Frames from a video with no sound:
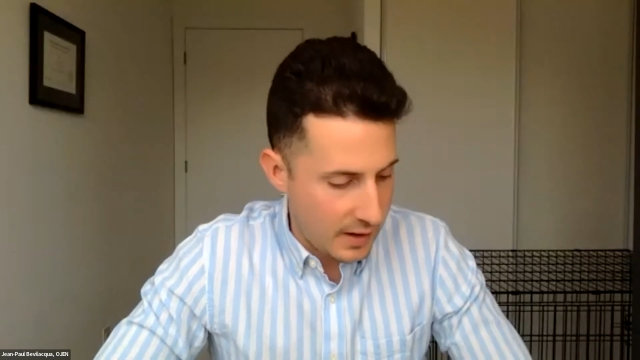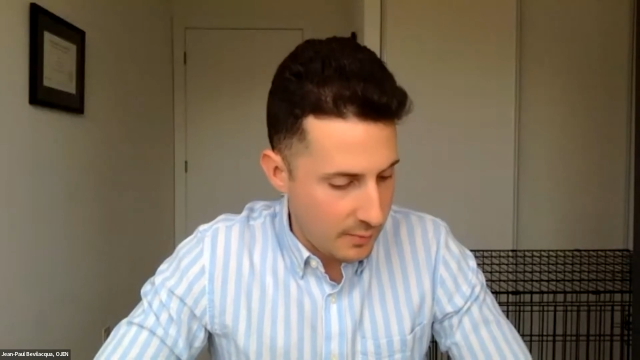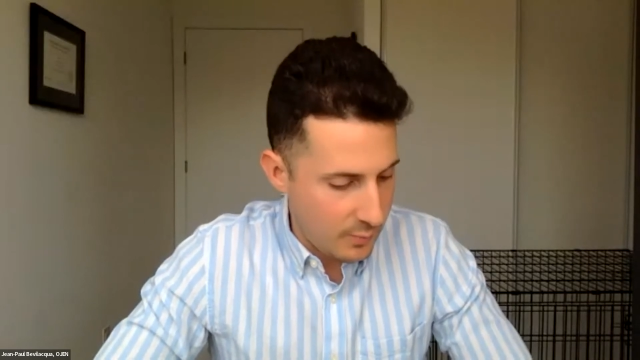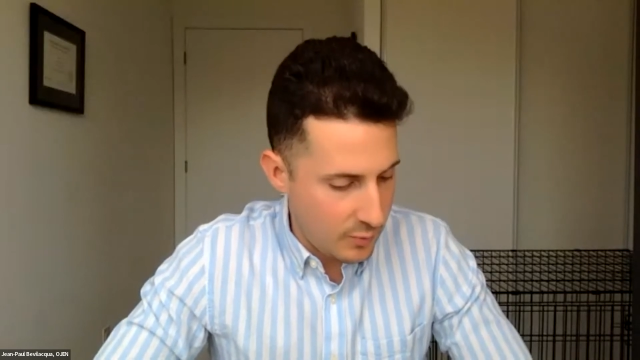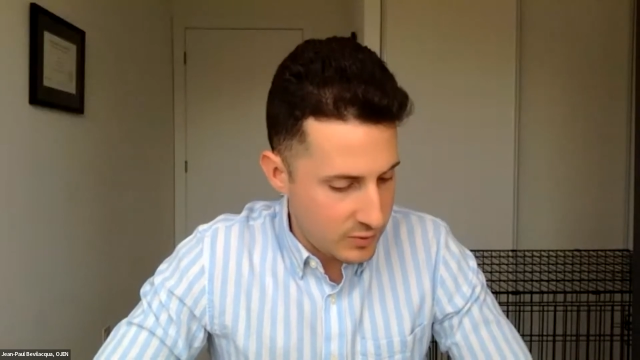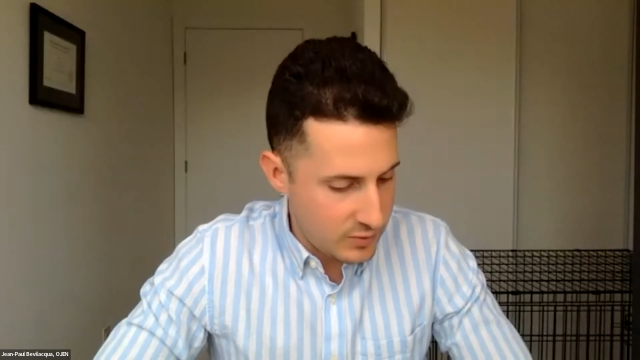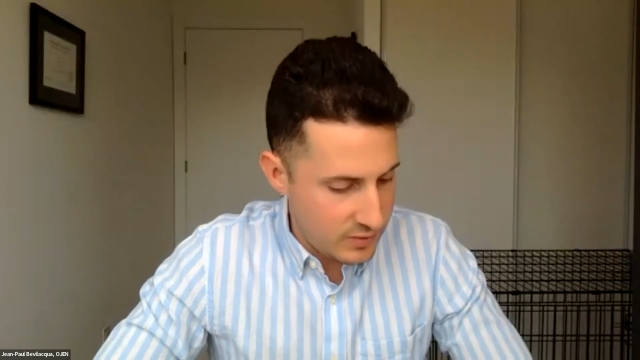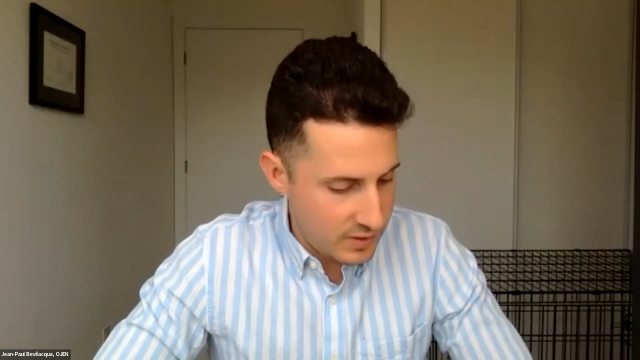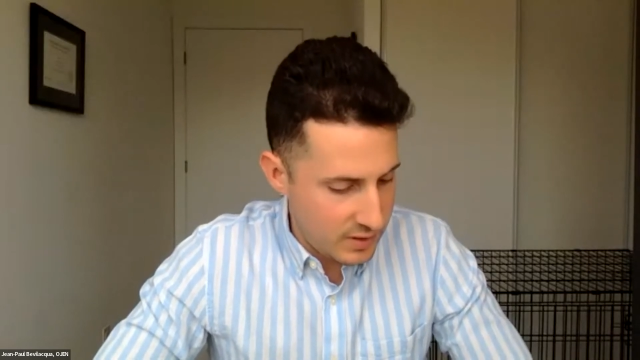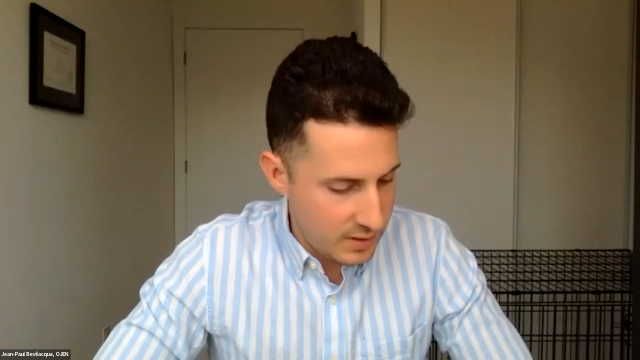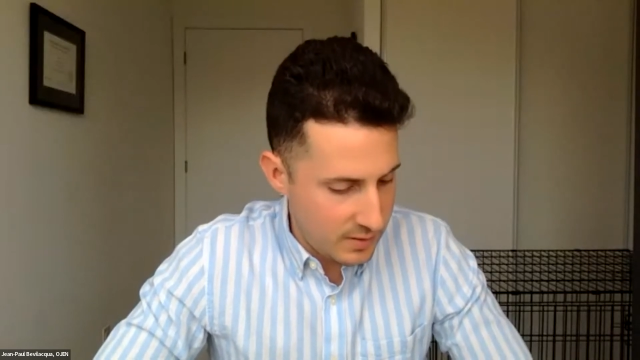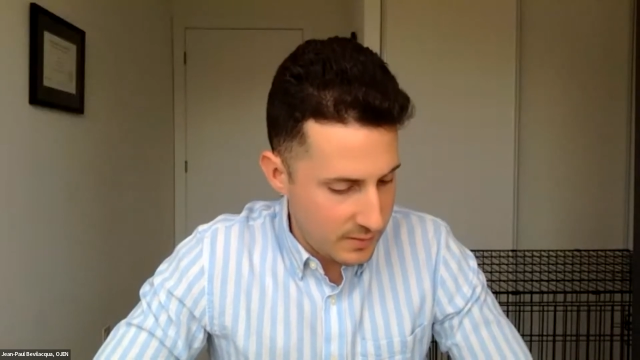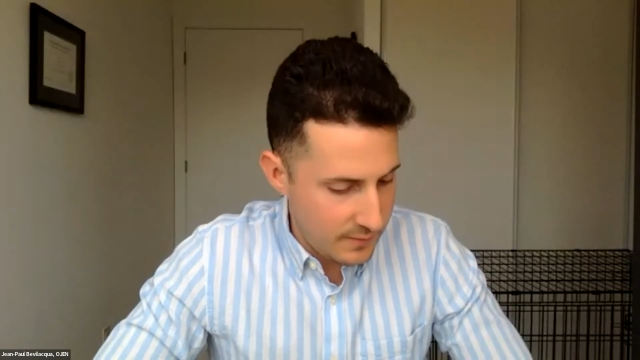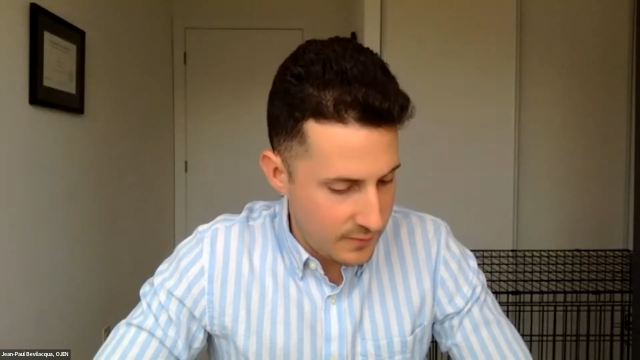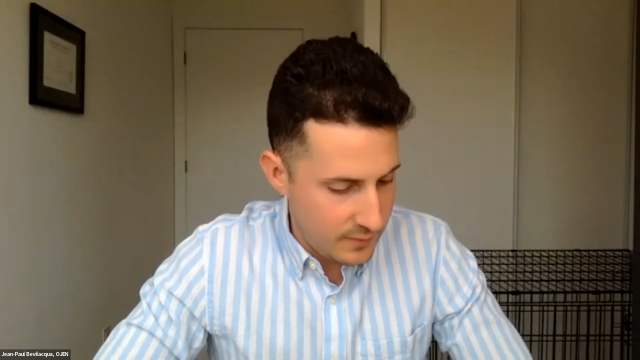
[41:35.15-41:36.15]
I'm wondering
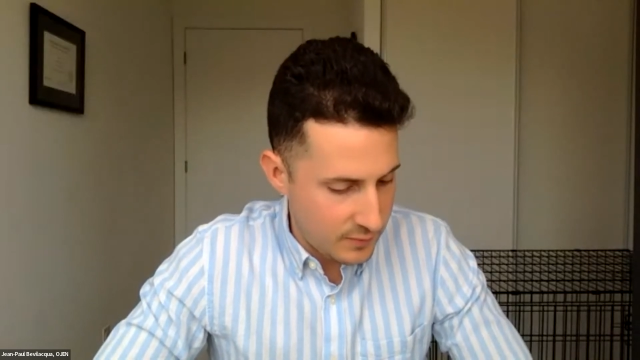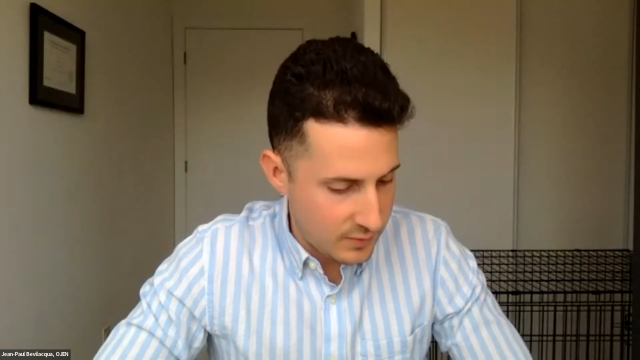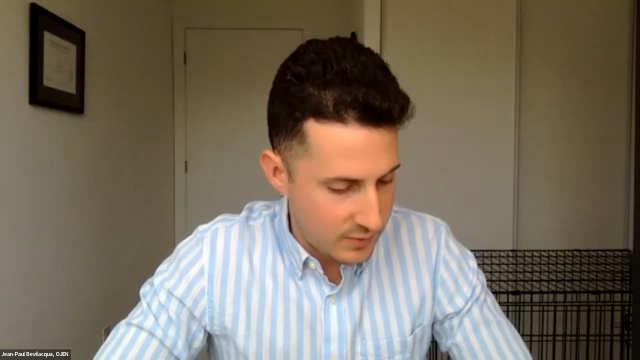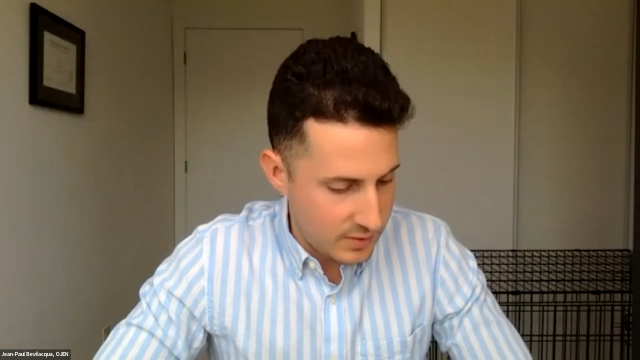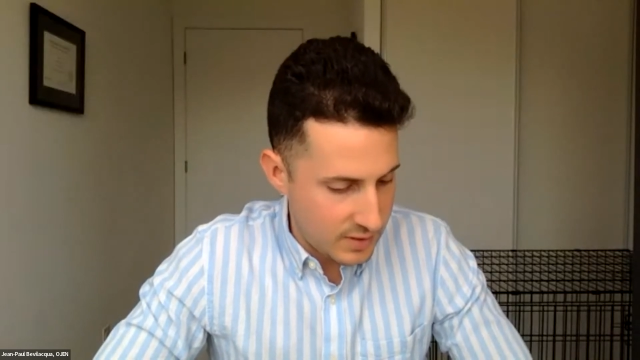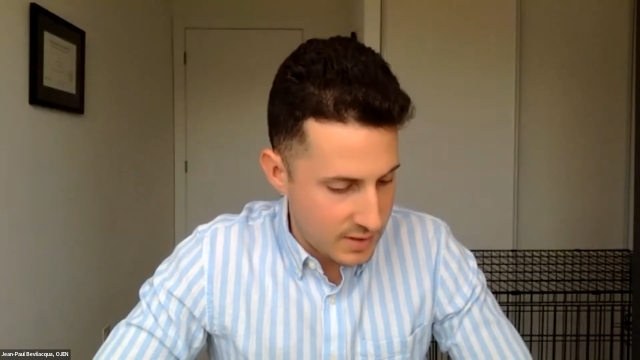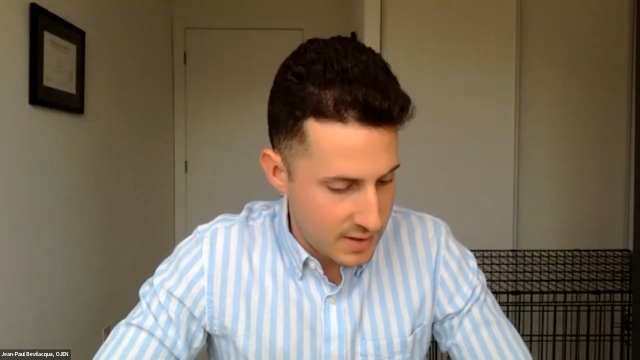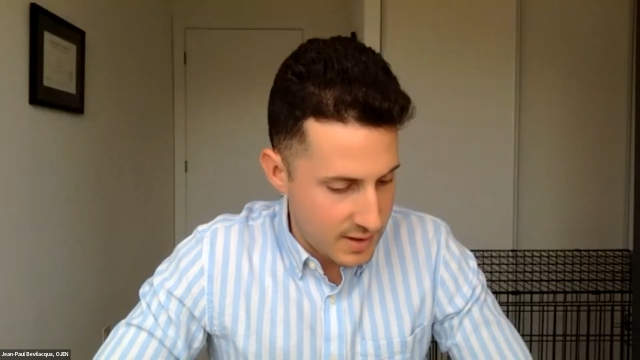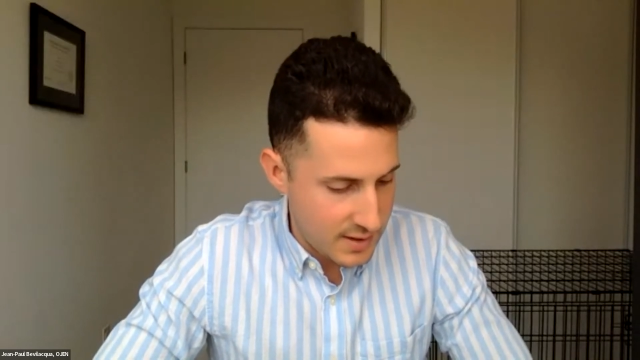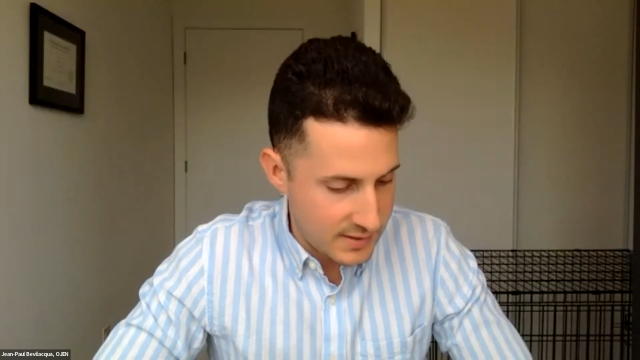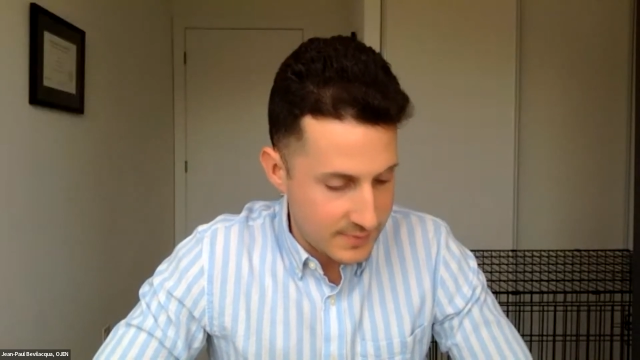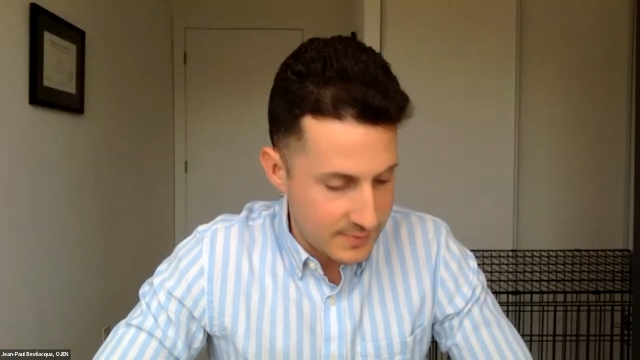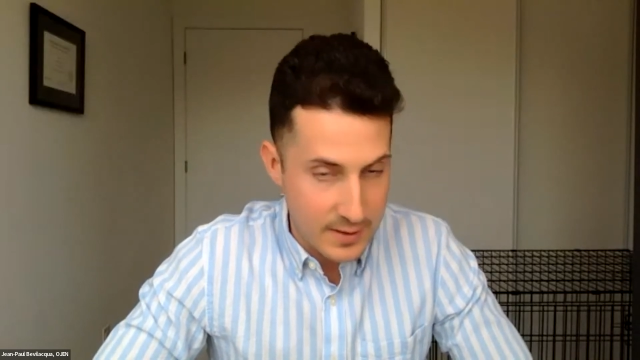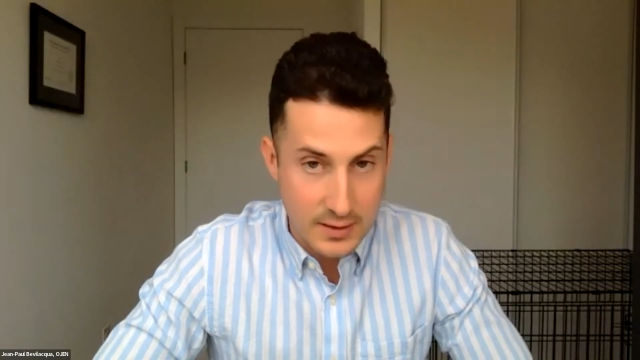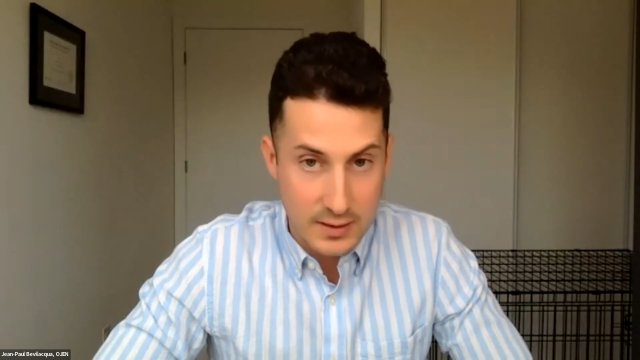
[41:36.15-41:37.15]
if you could
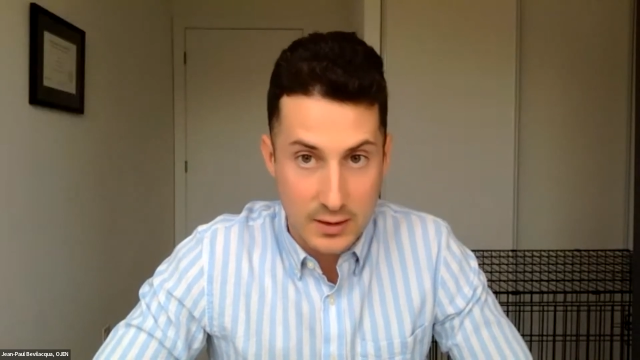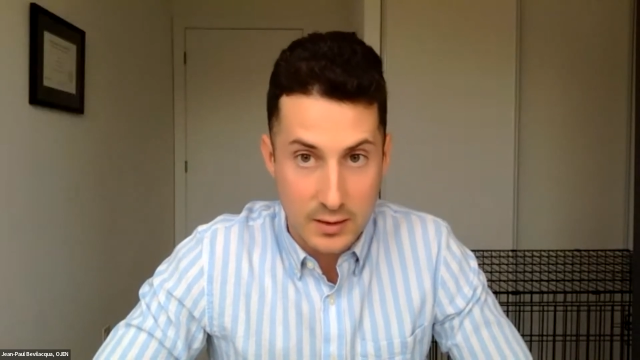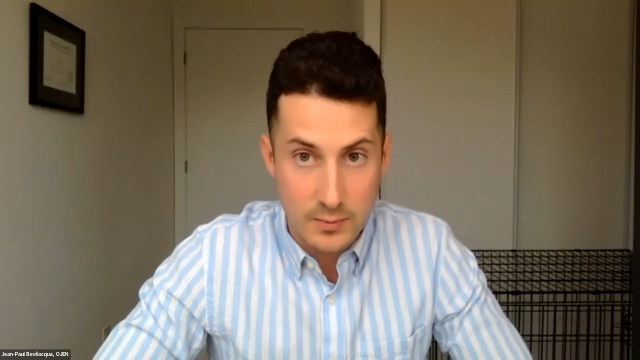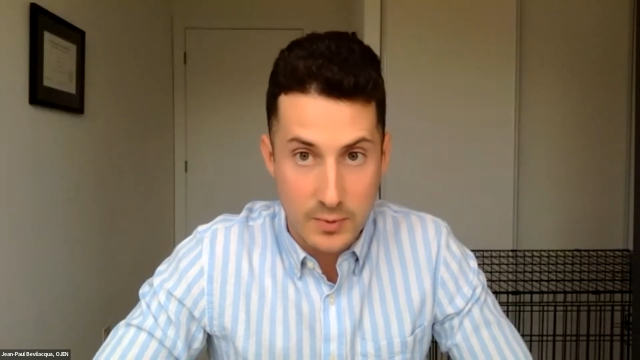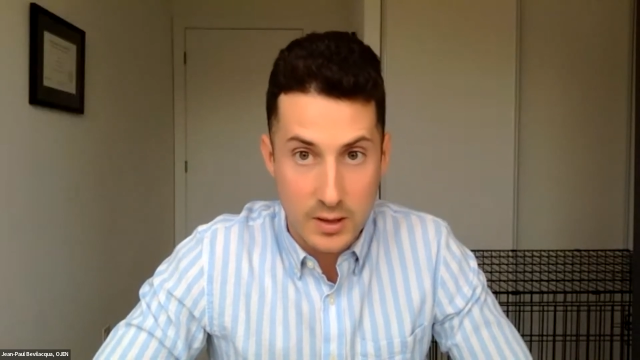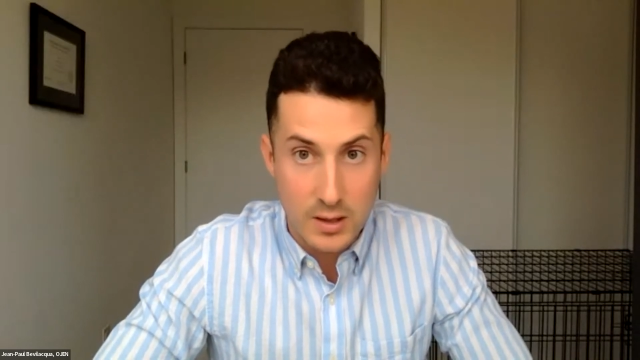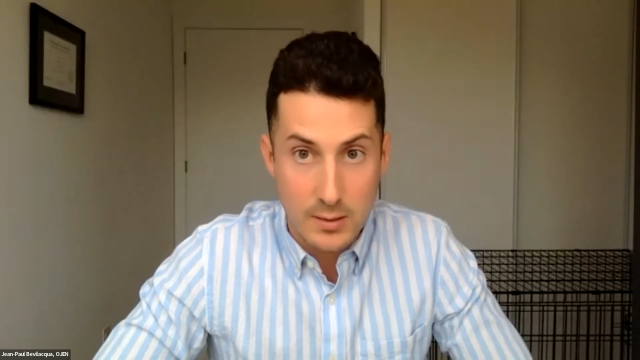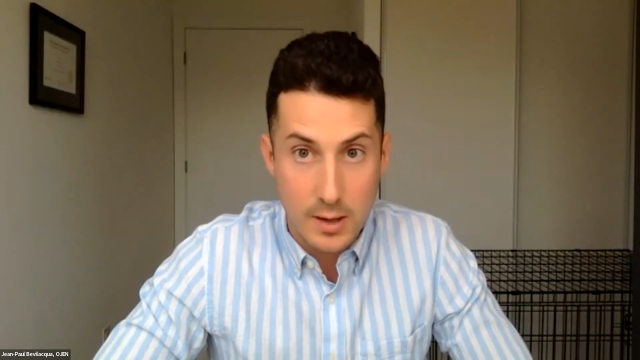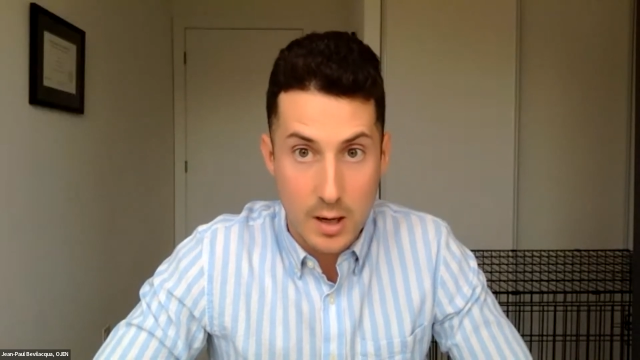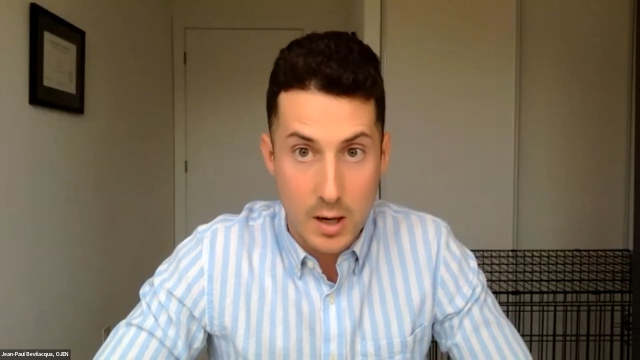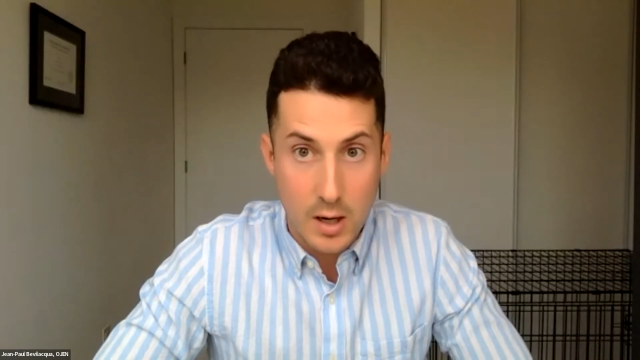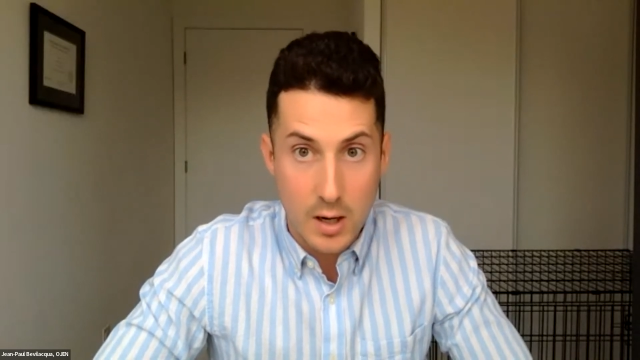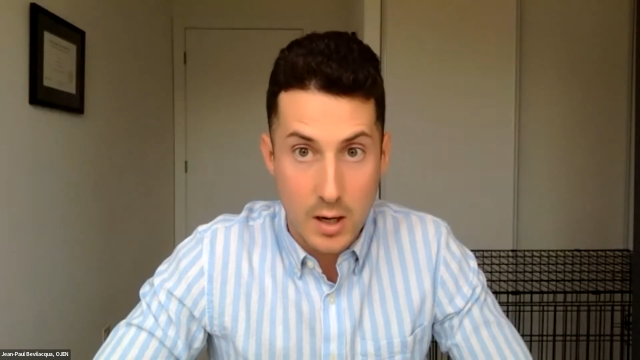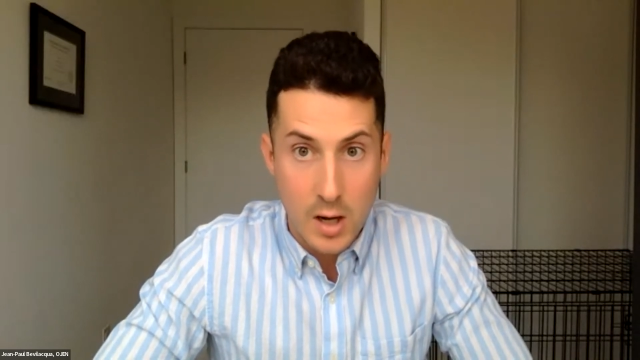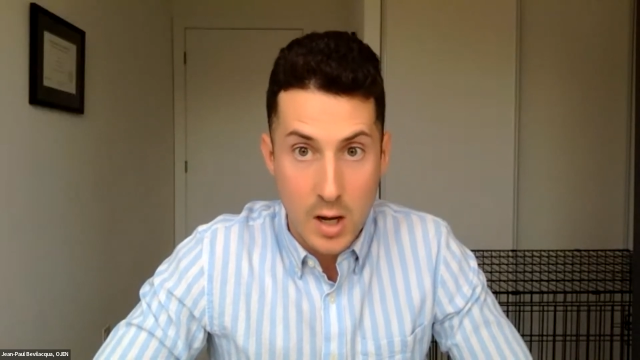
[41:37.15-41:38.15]
expand a little bit
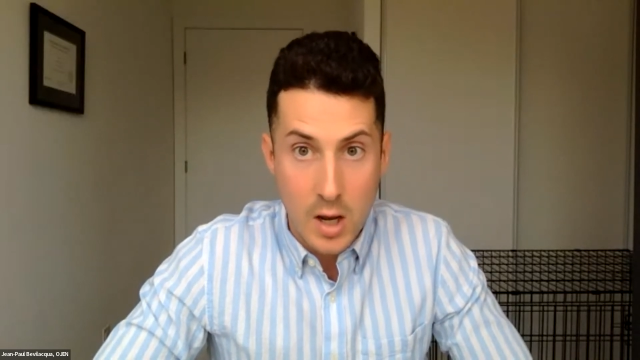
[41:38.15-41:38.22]
on